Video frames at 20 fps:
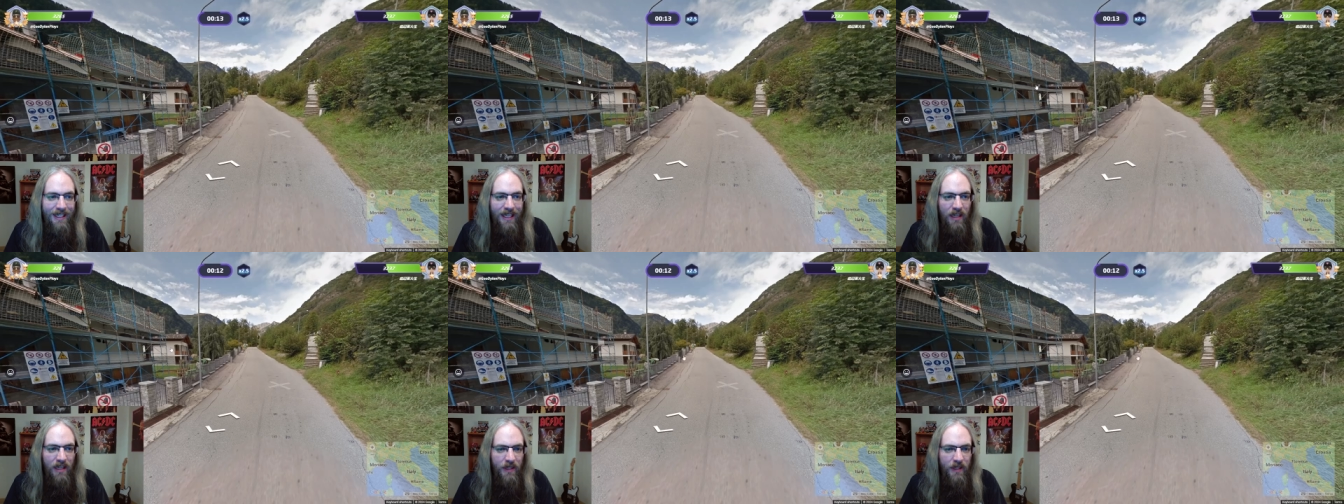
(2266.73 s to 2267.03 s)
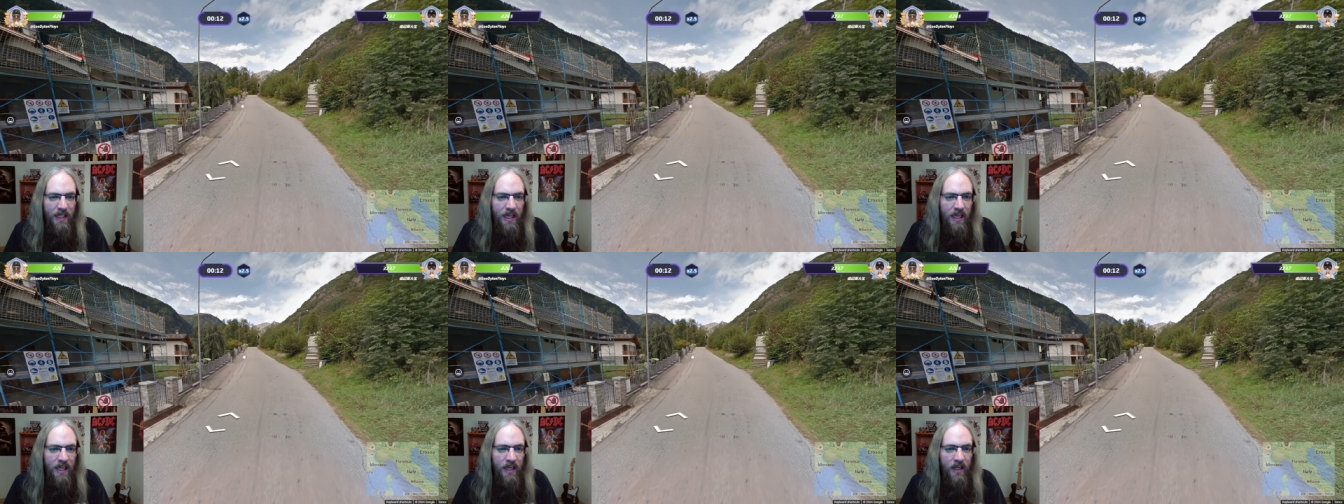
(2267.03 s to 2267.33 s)
get him
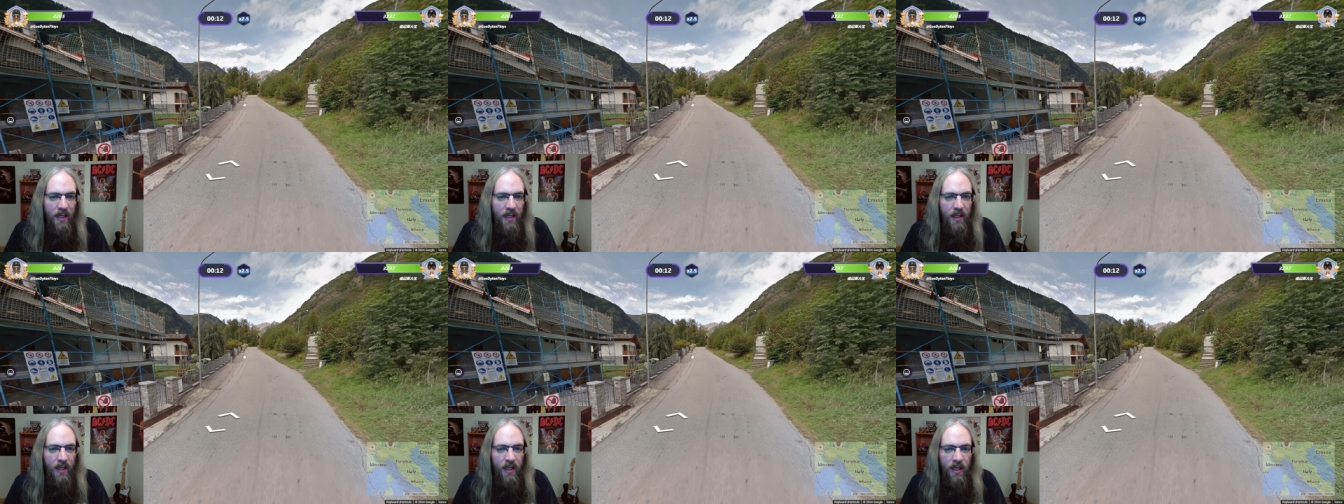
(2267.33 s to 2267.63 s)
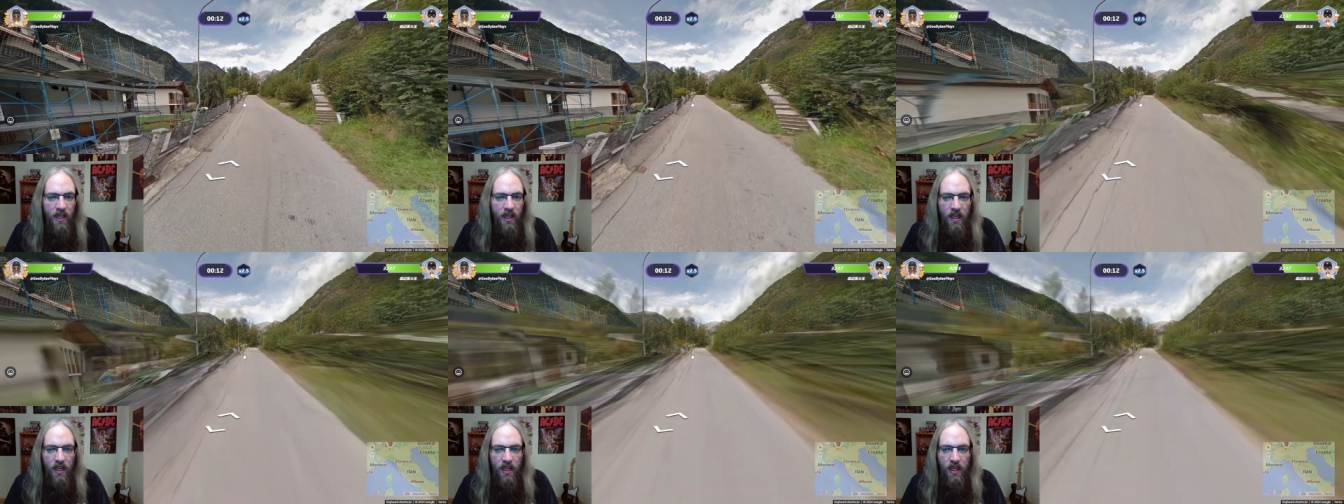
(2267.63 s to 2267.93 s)
again.
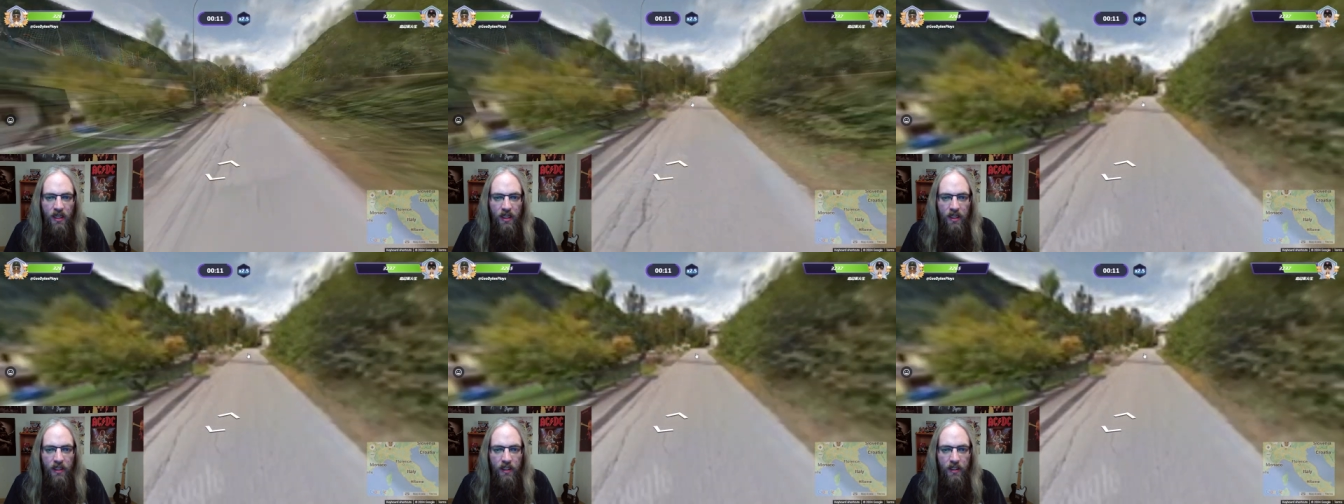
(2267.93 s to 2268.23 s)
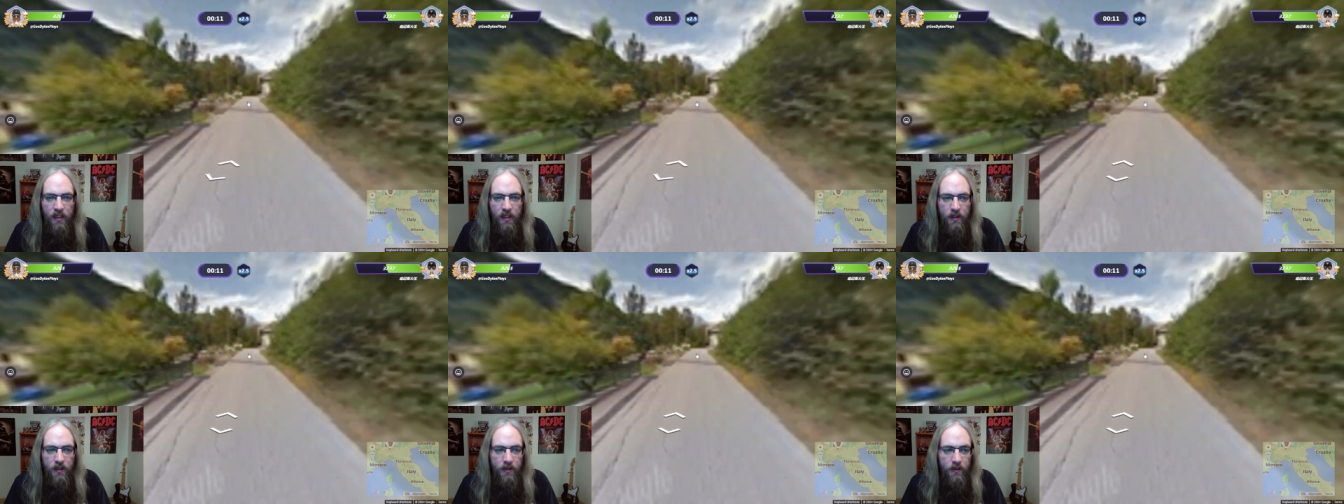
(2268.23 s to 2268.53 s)

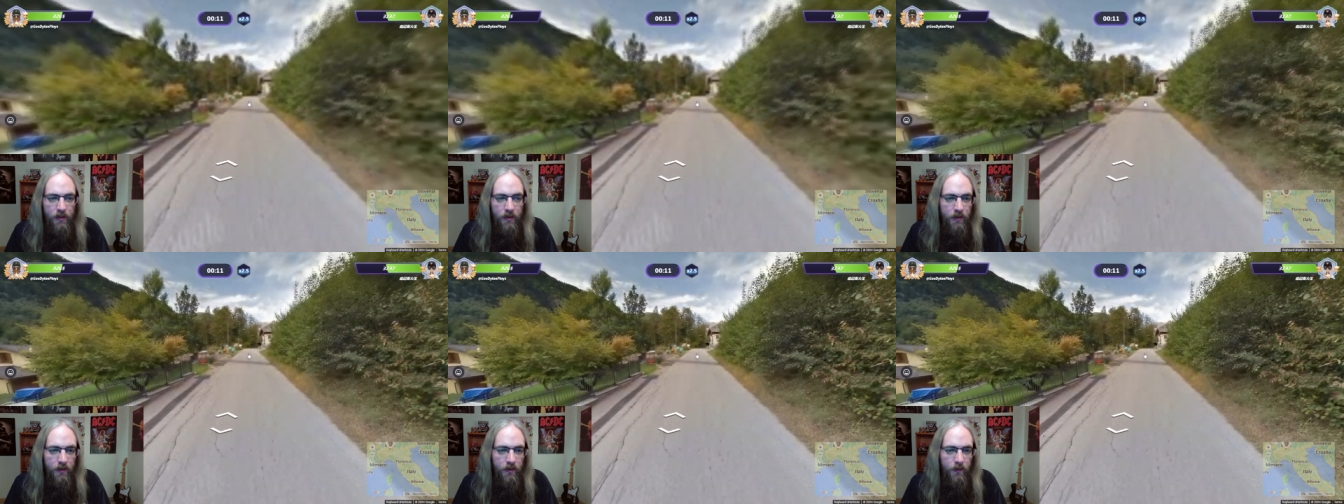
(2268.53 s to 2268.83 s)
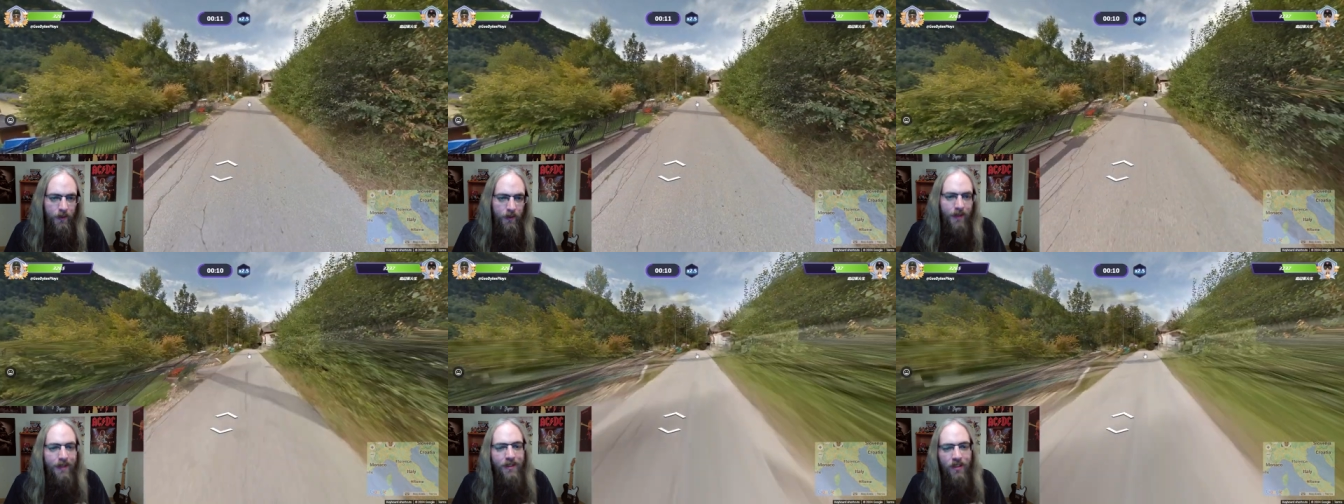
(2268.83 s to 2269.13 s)

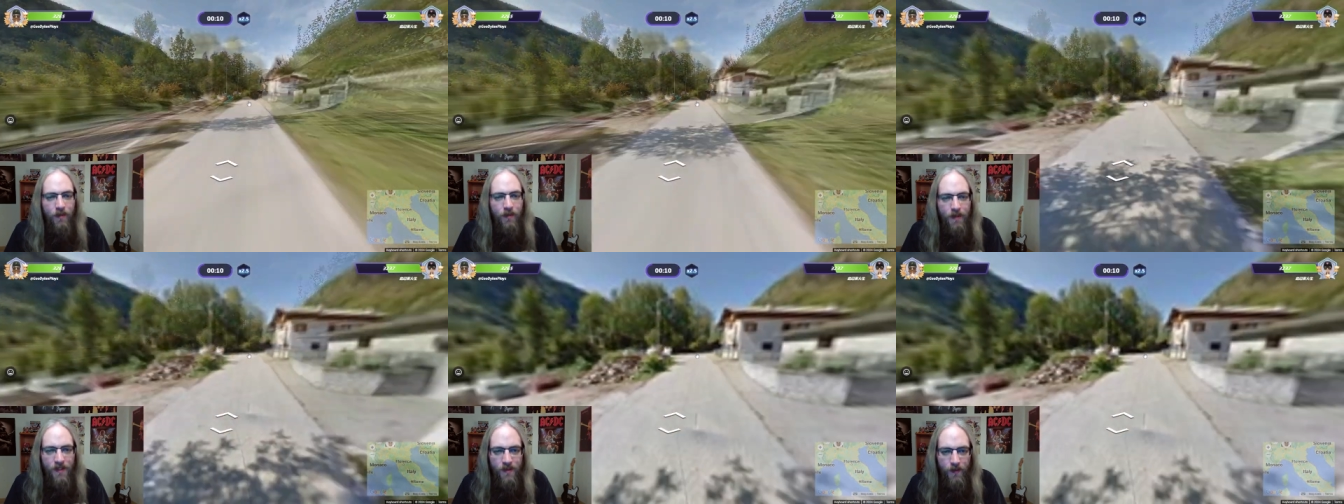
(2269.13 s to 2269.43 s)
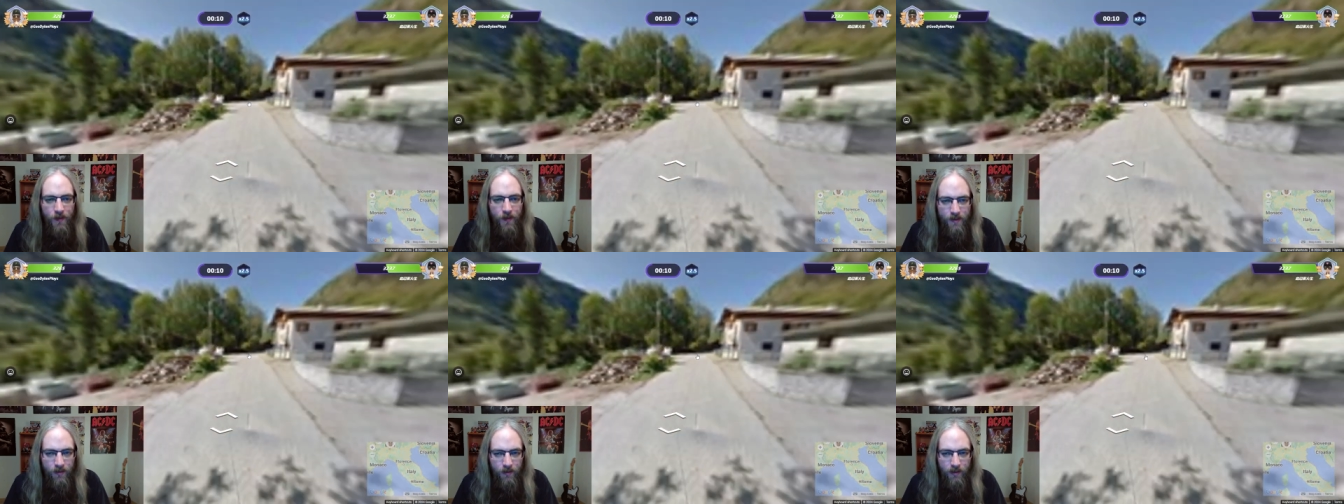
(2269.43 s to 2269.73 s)
Well, it could be
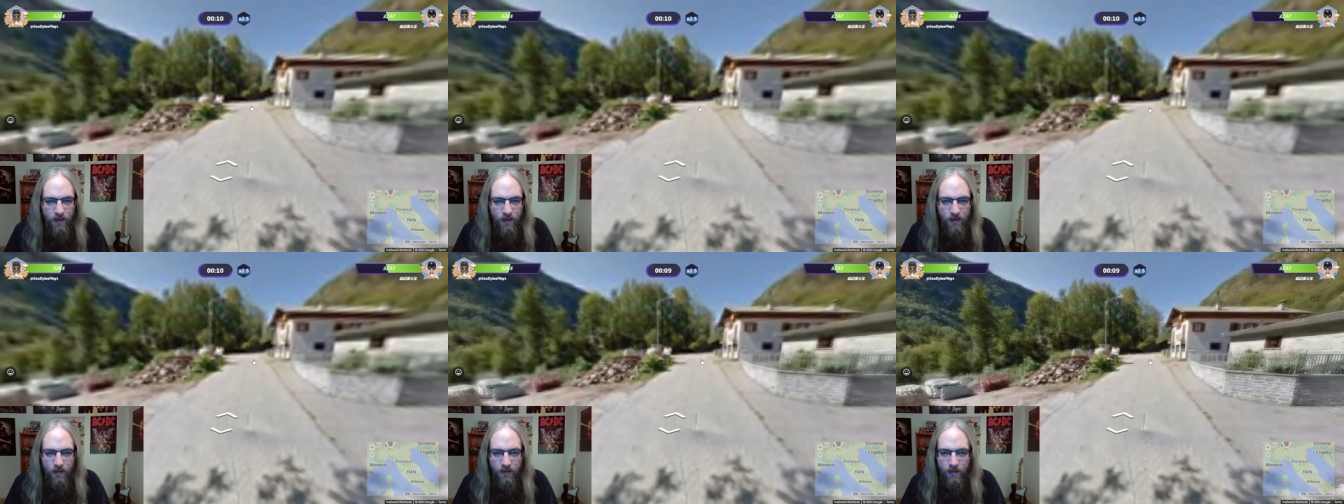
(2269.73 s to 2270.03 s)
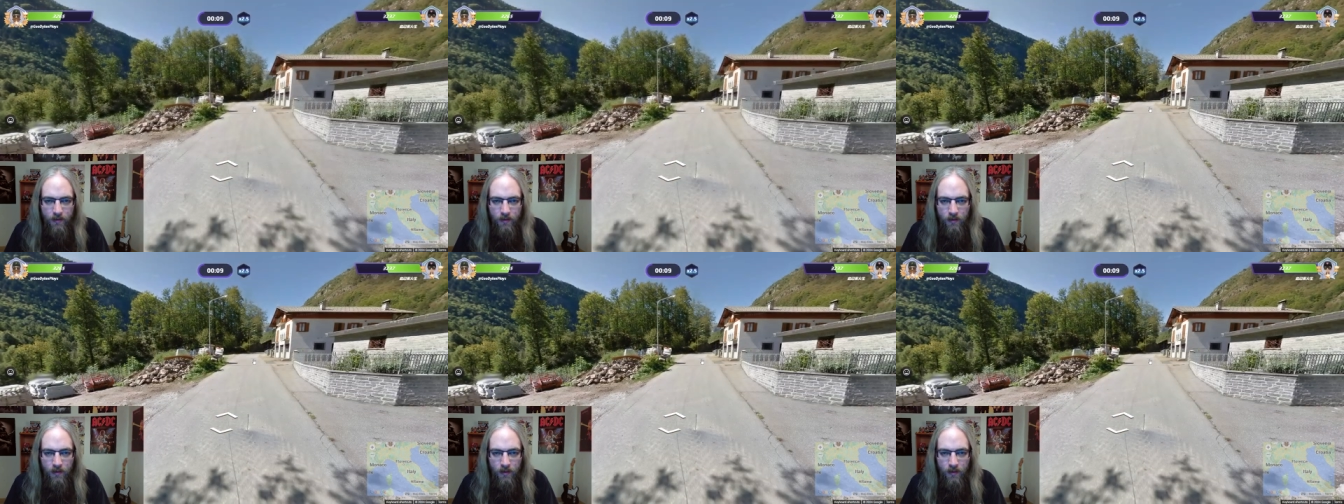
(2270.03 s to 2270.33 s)
Switzerland.